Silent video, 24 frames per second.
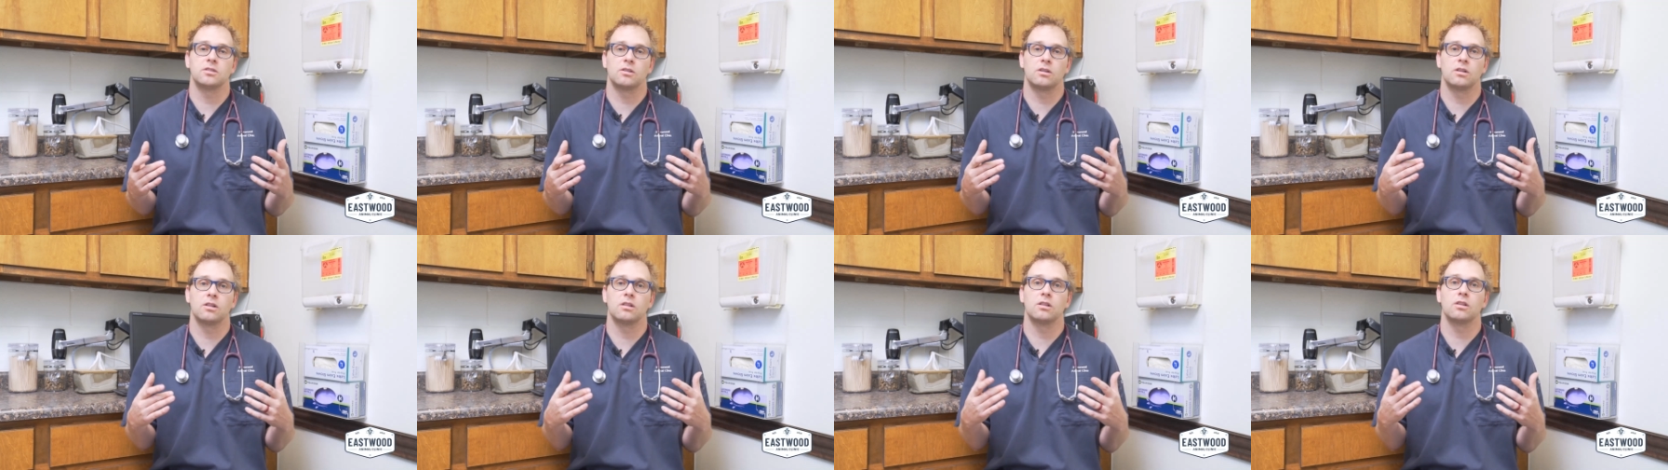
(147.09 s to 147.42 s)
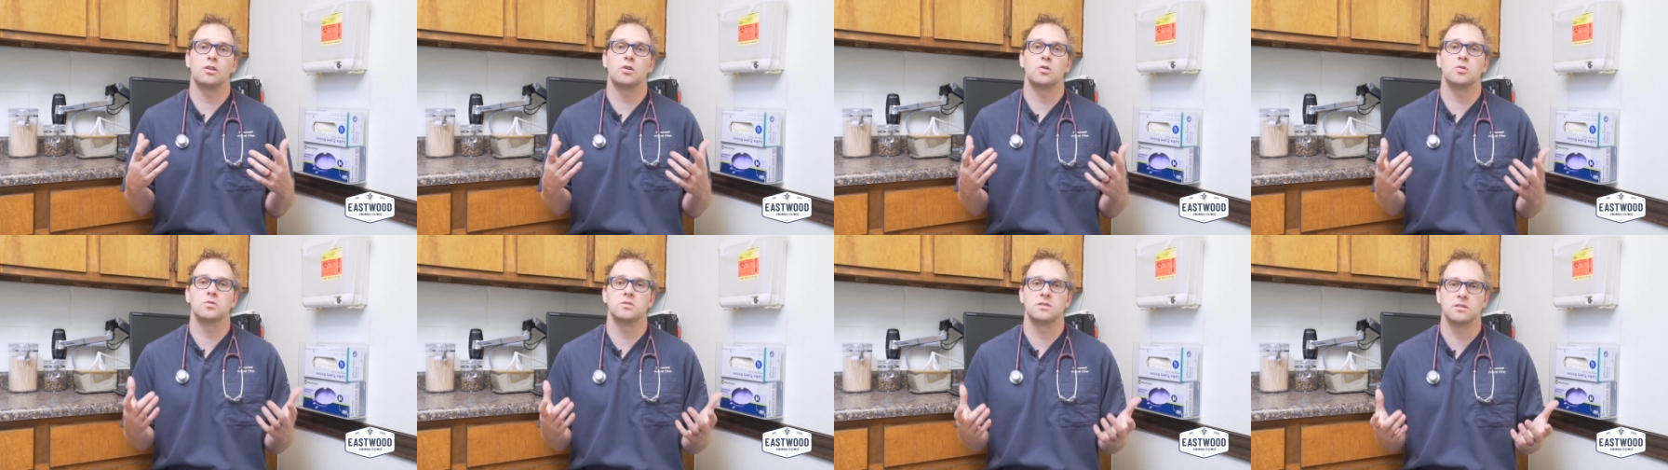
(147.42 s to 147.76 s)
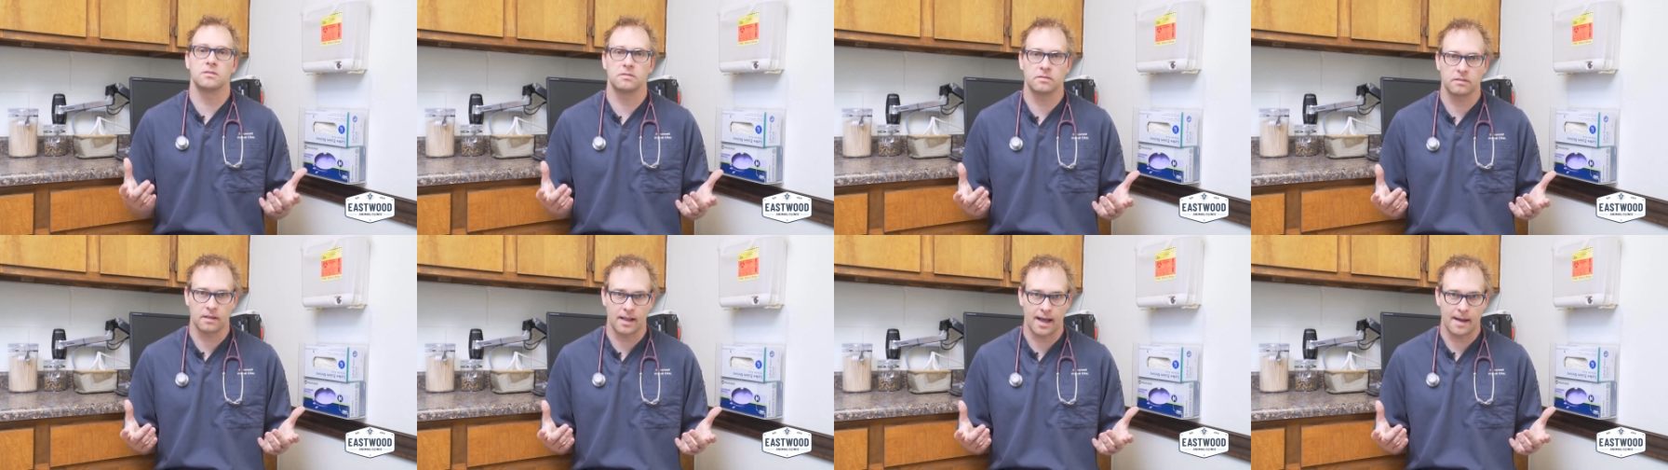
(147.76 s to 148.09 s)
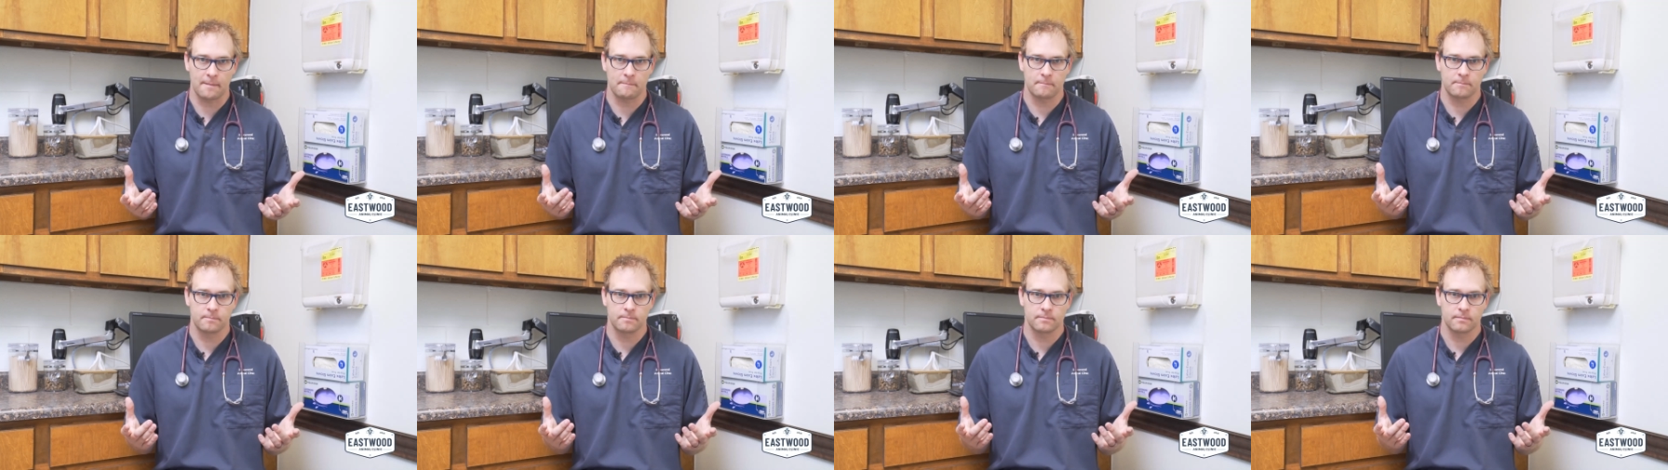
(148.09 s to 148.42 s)
close the
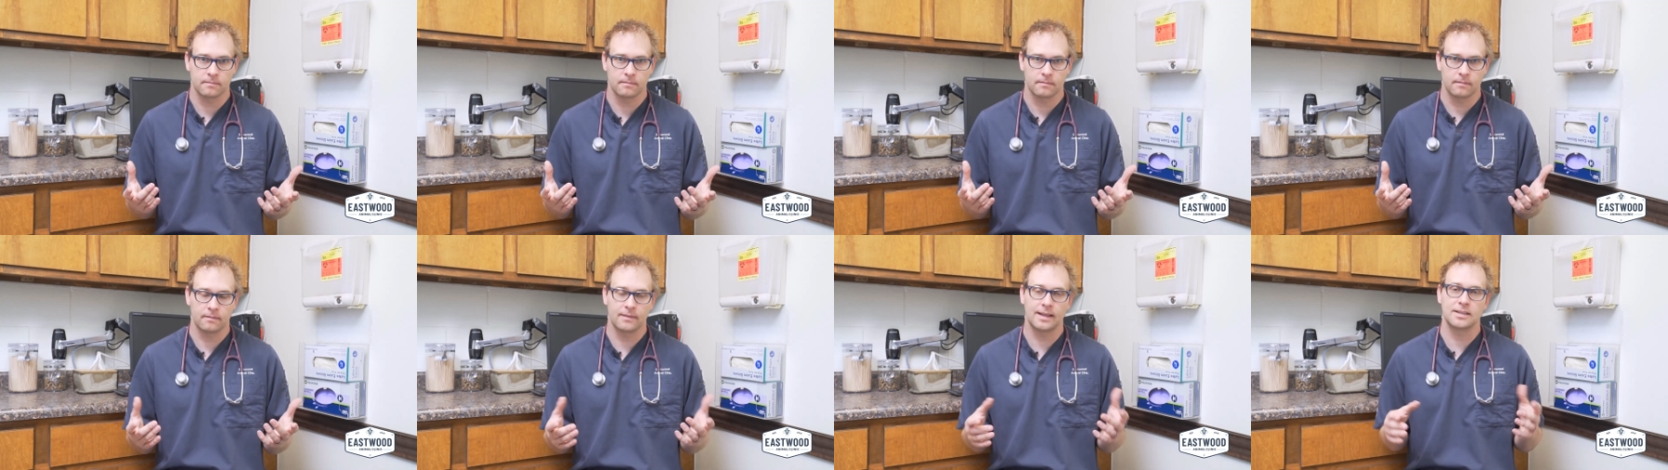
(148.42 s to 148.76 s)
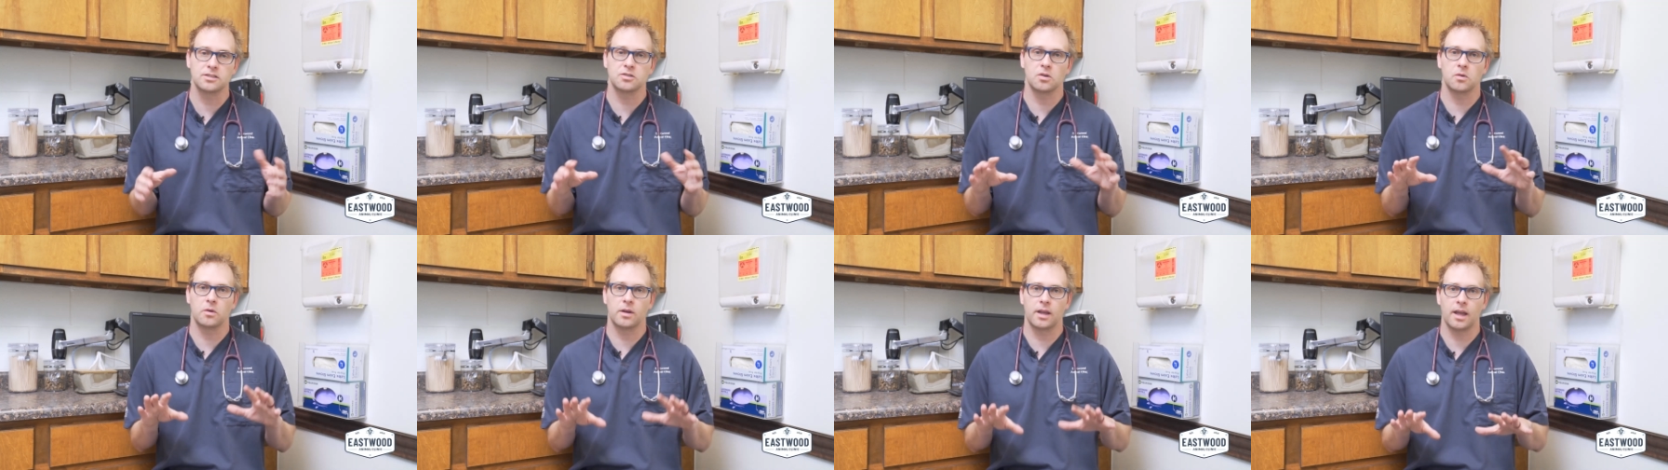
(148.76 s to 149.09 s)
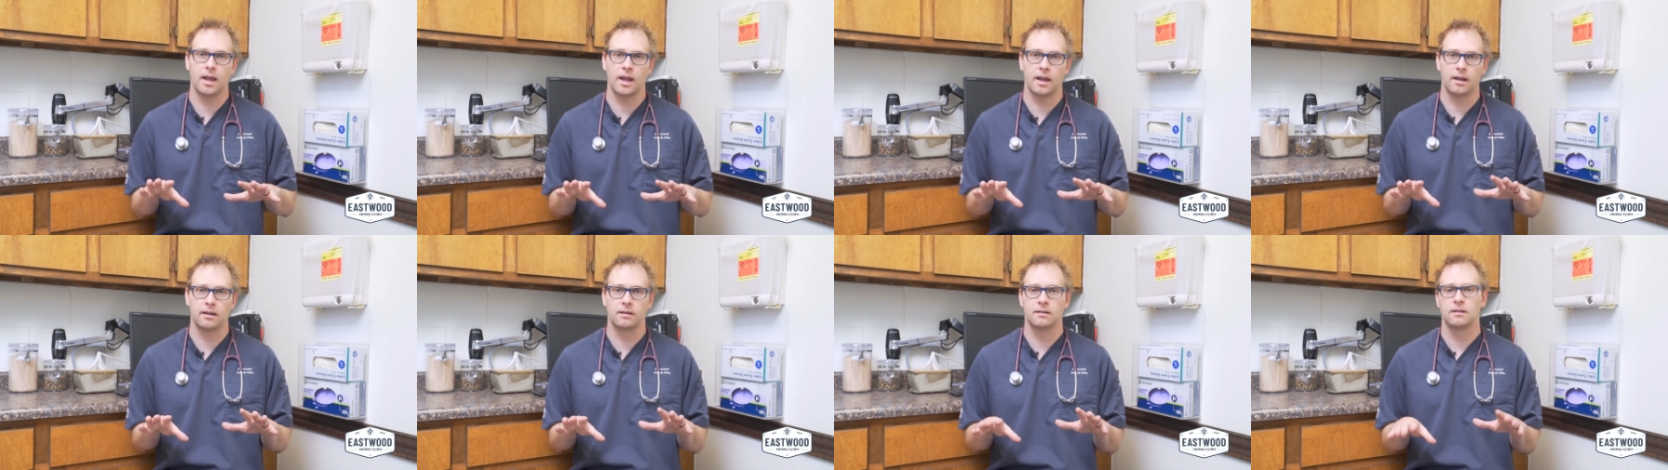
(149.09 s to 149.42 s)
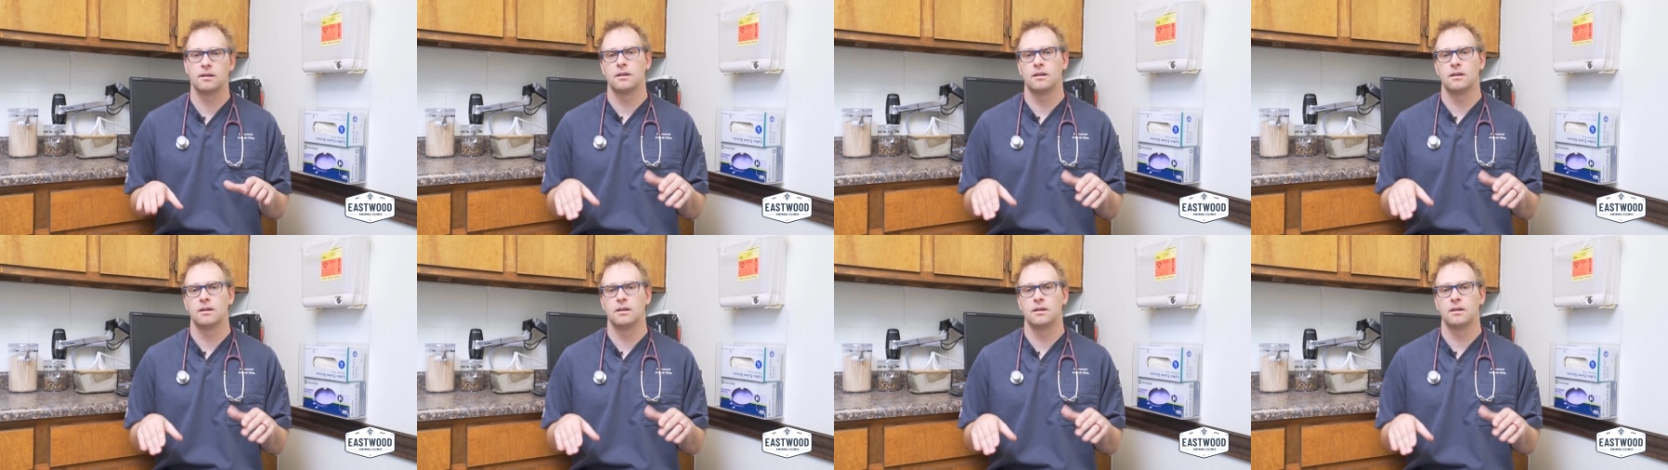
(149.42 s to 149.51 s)
flap, and that's okay.